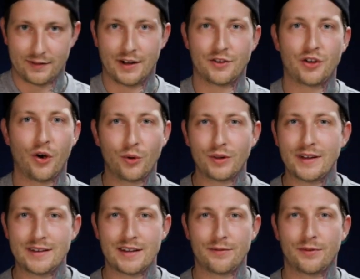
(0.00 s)
They're totally
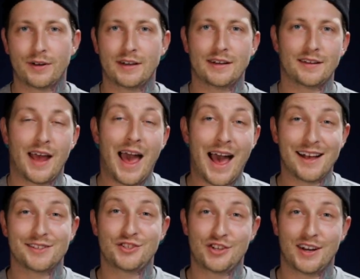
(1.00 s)
different, and it
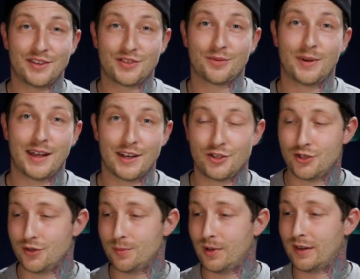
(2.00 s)
has changed the way I
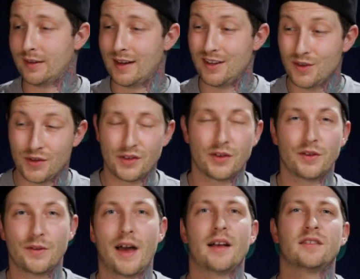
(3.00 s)
shoot because I used to
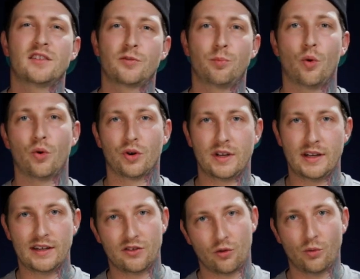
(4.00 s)
do that
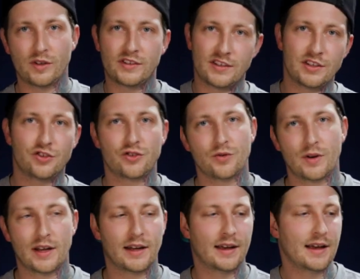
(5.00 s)
sporty, twisty
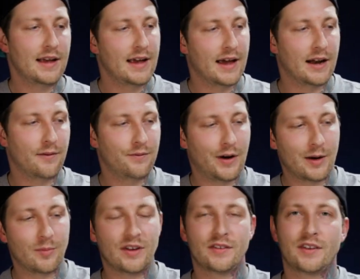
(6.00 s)
shooting, and I
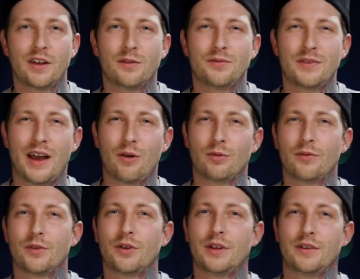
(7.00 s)
find myself now
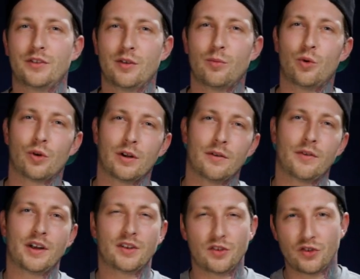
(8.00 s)
reverting to more of
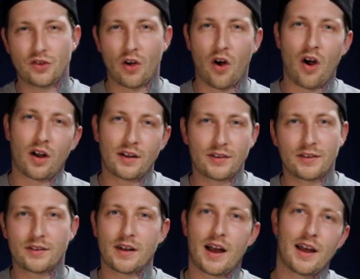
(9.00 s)
a dock
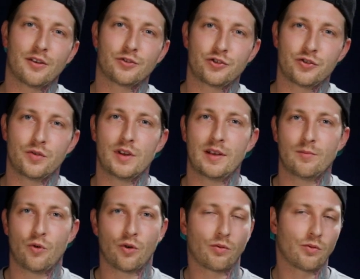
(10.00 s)
style shooting,
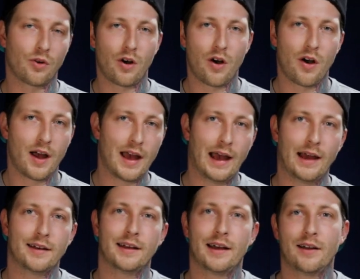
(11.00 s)
more raw
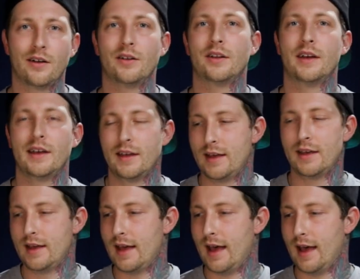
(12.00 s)
handheld.
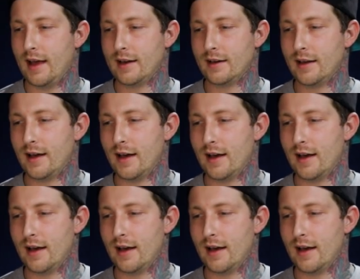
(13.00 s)
And